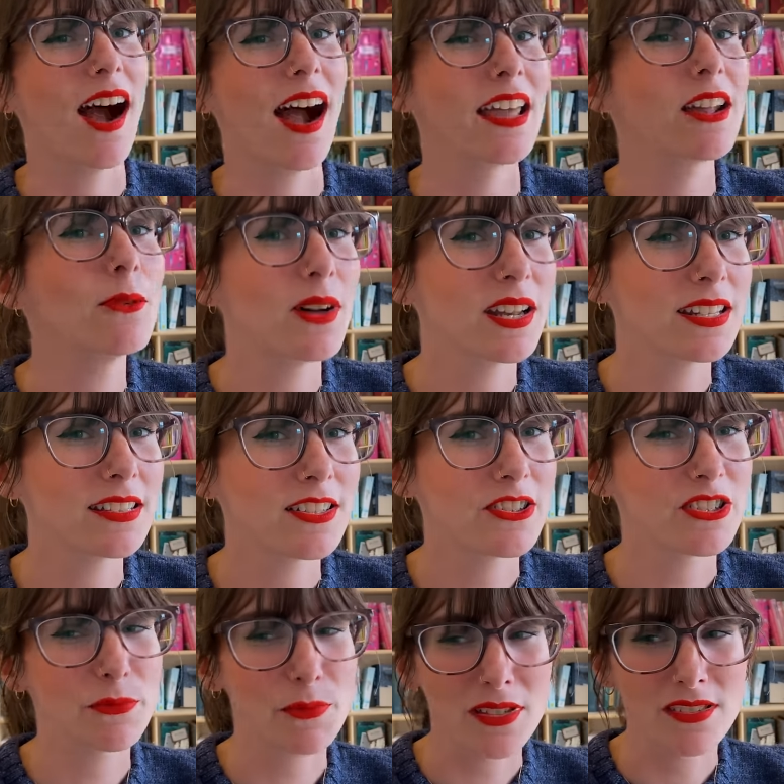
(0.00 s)
I don't want it to
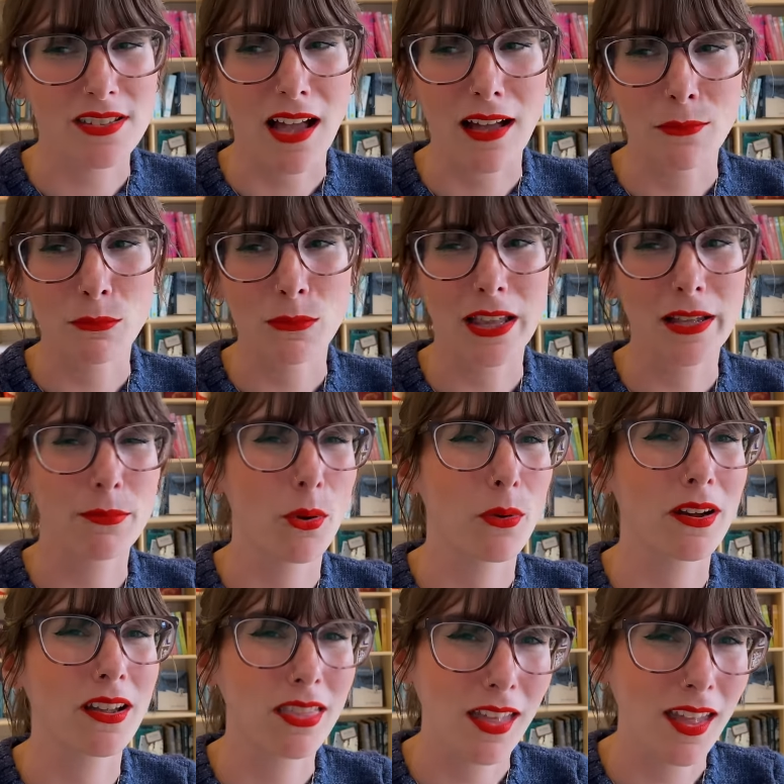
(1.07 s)
just be some like
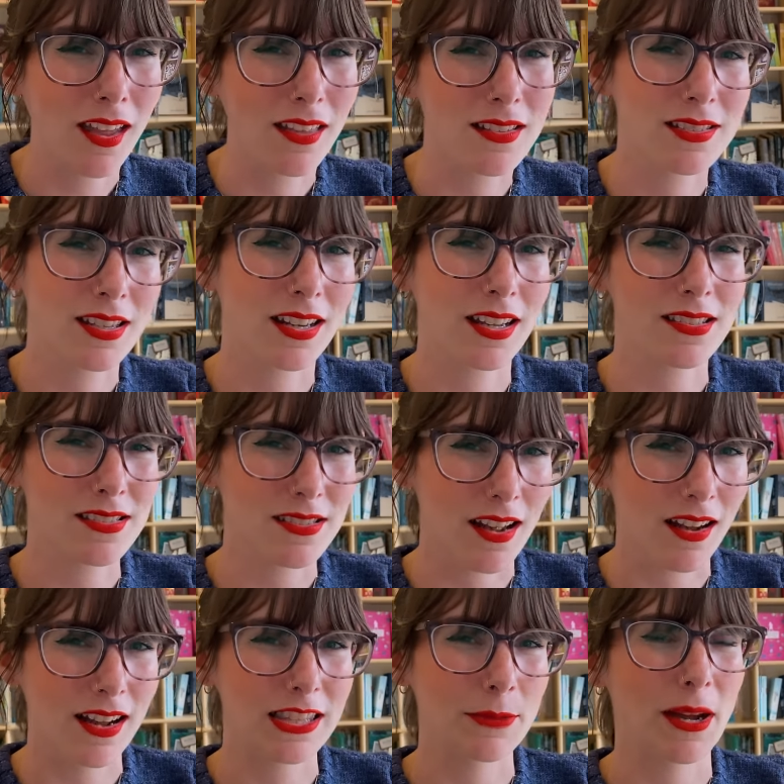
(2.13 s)
boring thing that's gonna get
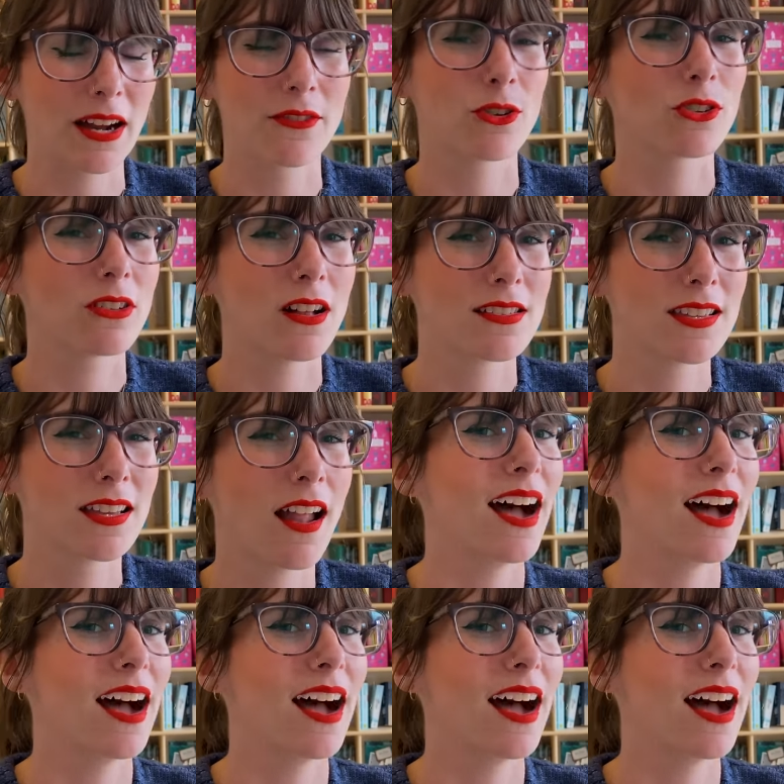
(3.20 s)
stuck at the back of their closet.